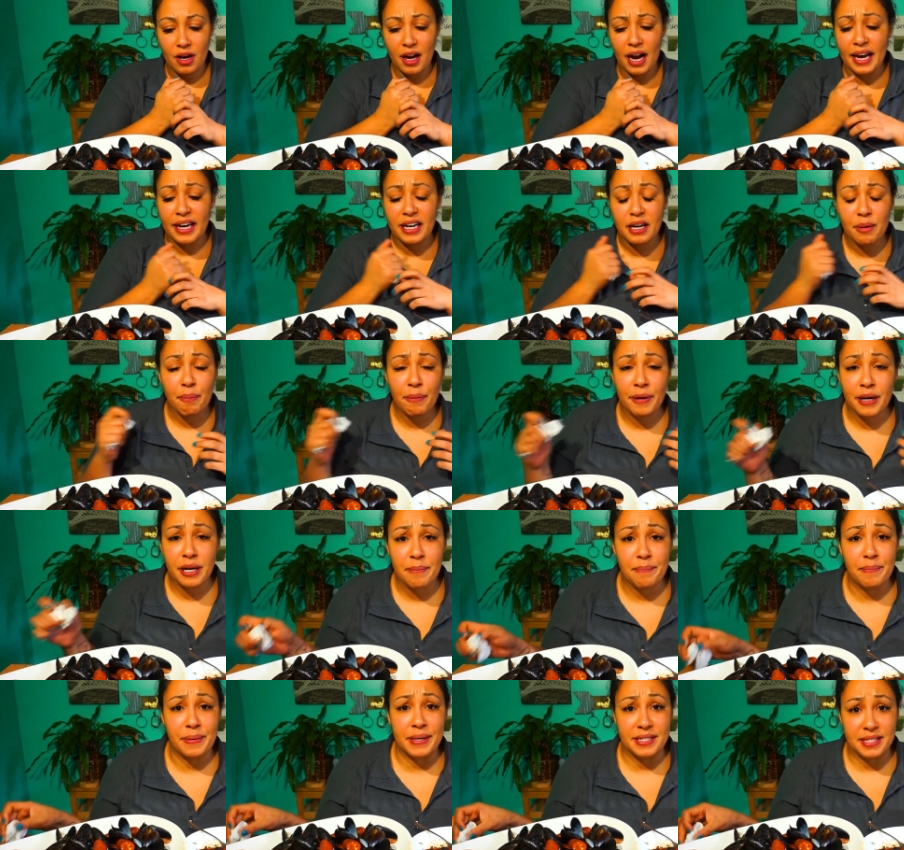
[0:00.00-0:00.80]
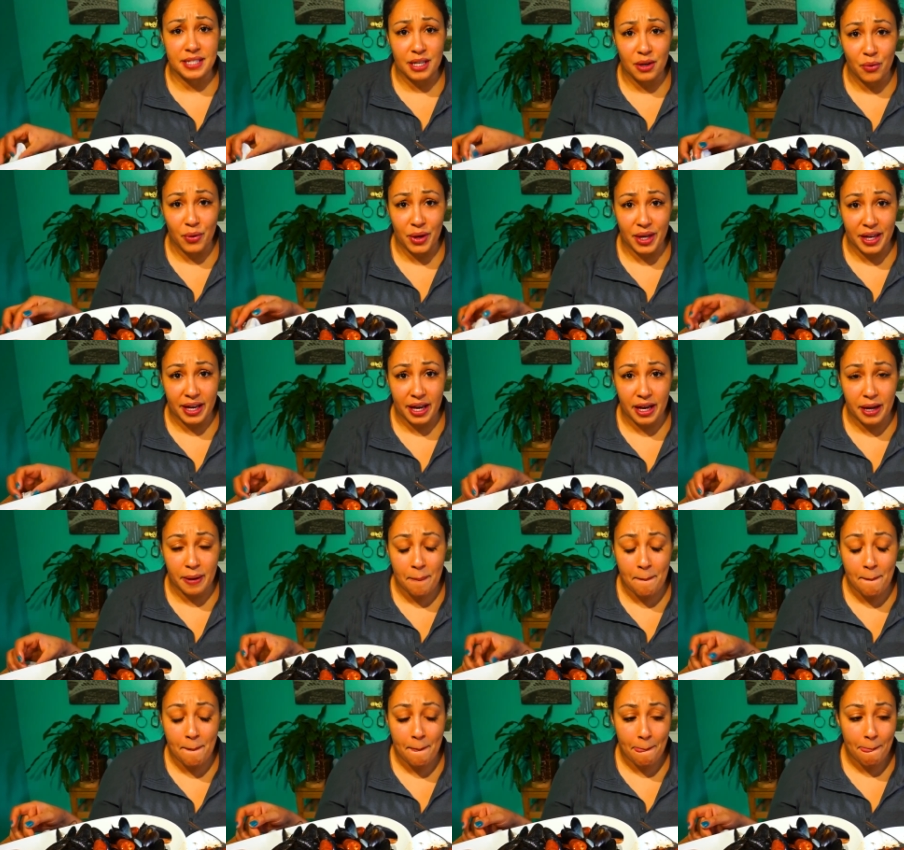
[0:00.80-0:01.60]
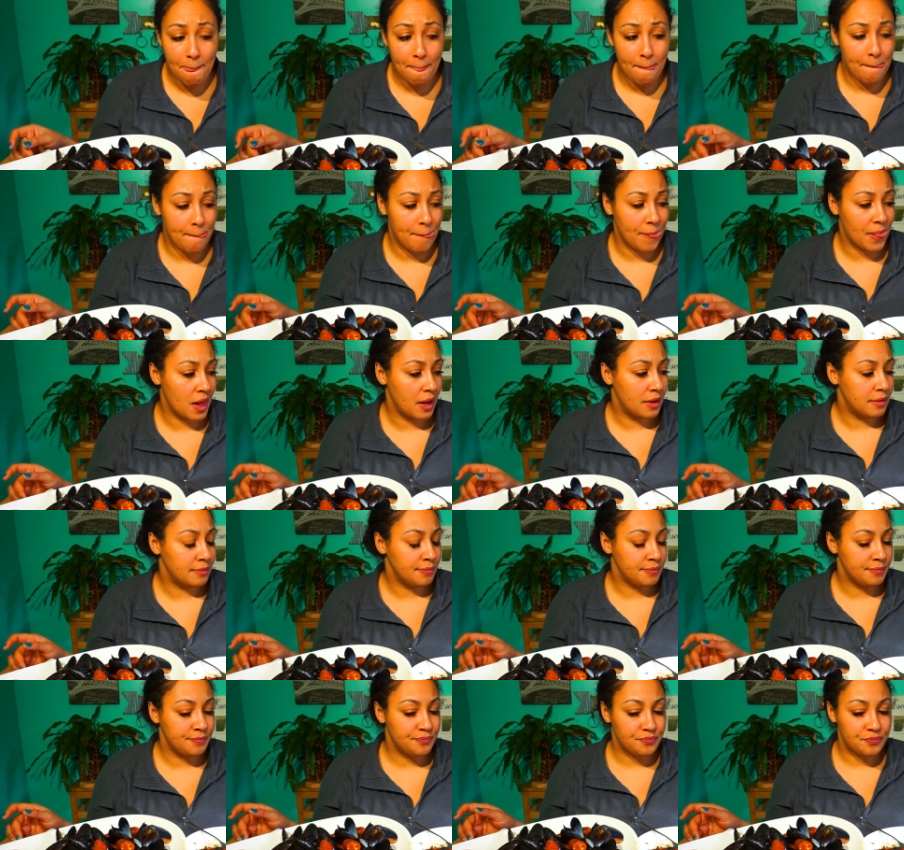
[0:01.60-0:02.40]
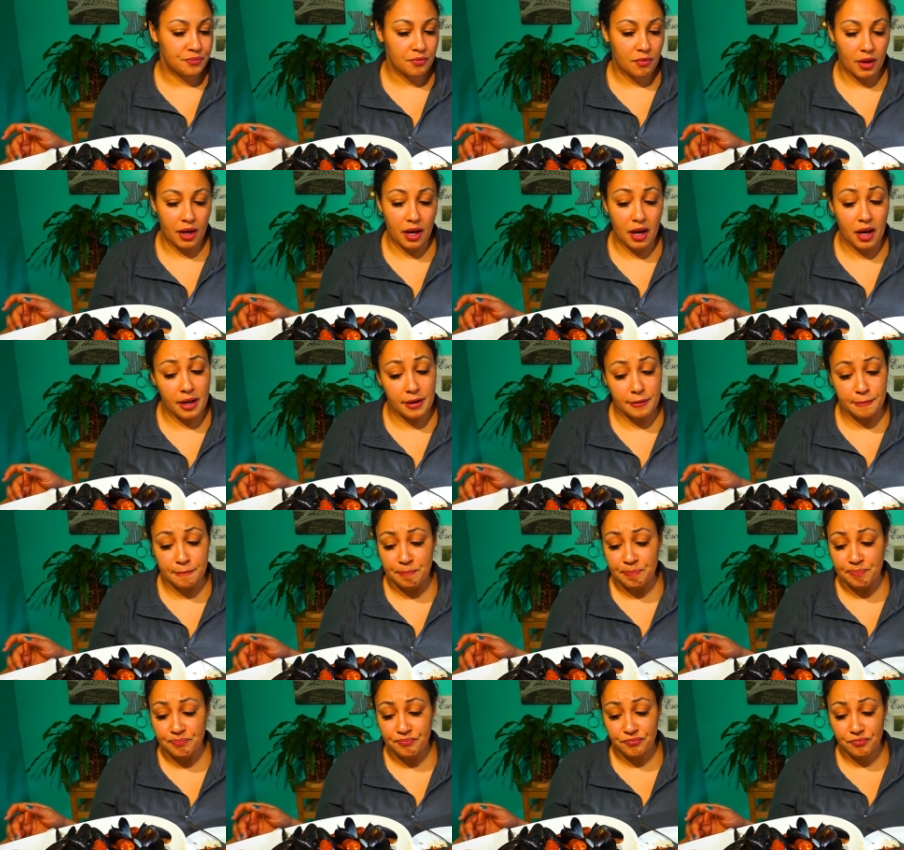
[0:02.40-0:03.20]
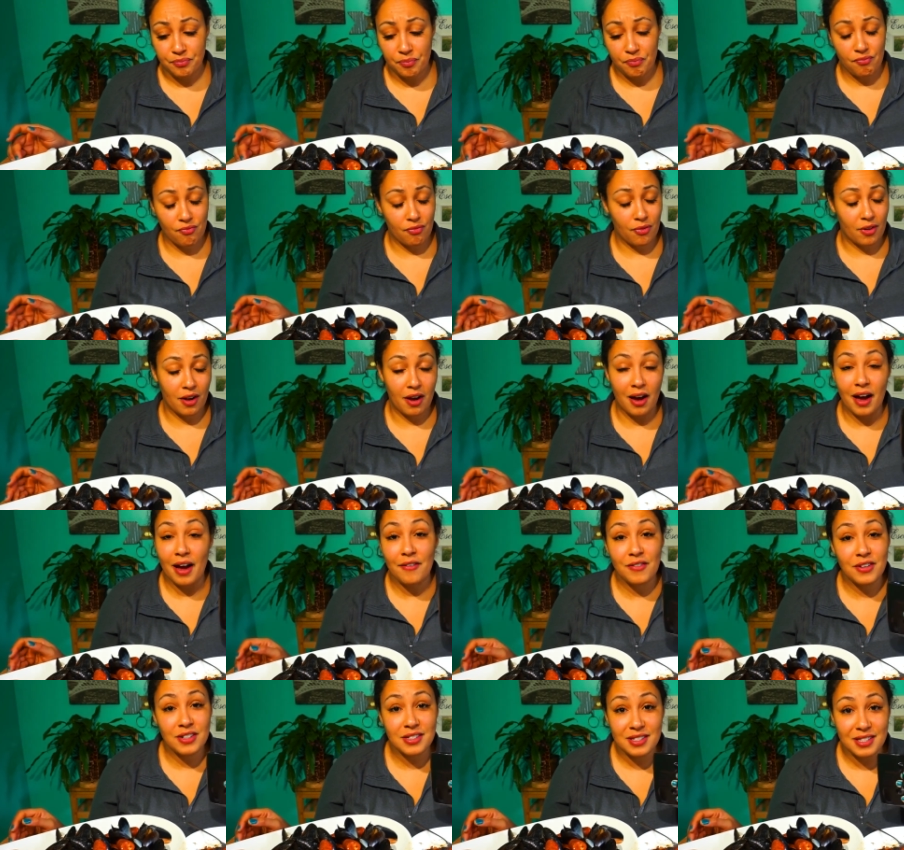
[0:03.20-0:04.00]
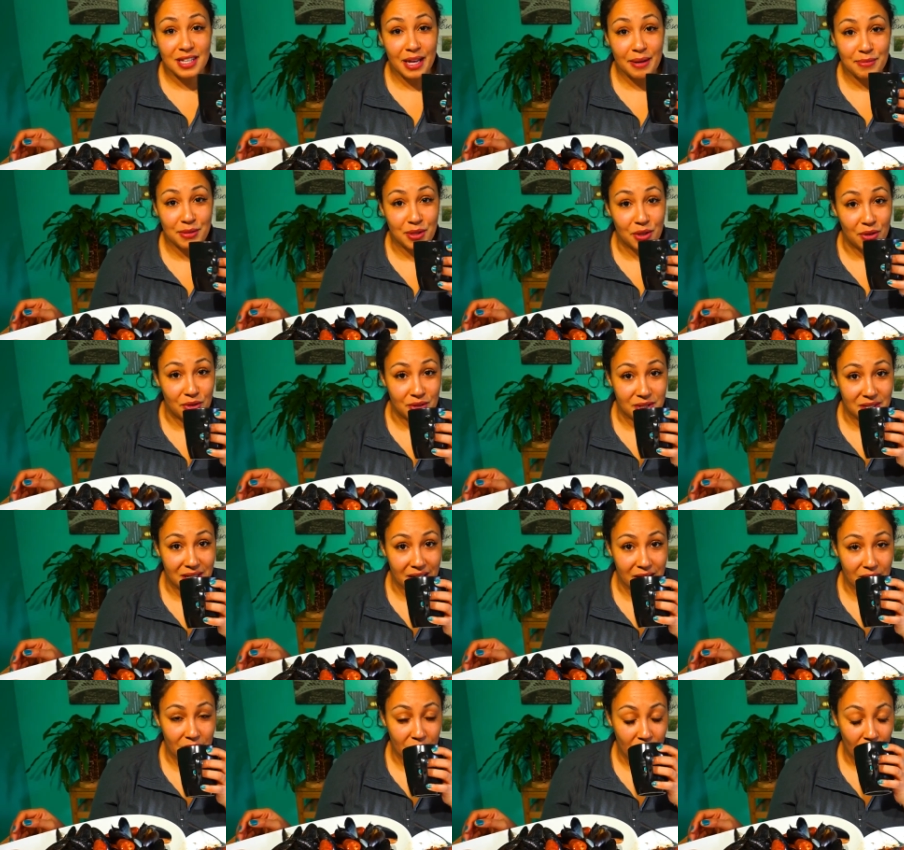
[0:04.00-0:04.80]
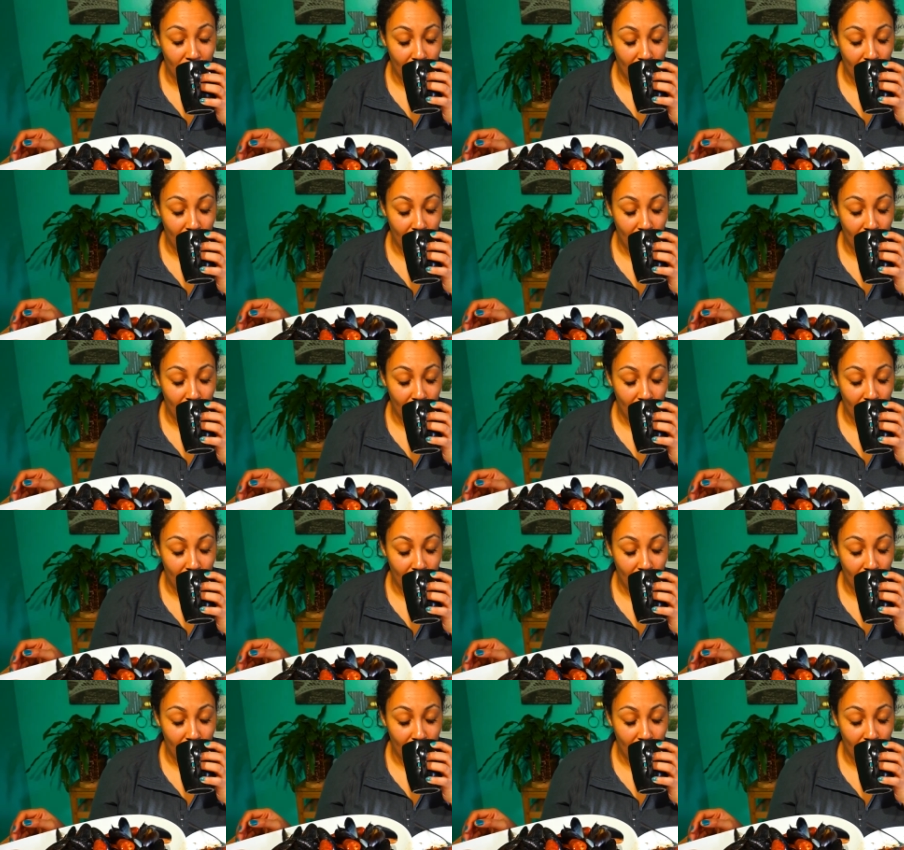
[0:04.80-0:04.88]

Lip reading: had a pretty busy weekend, and I haven't slept the whole time.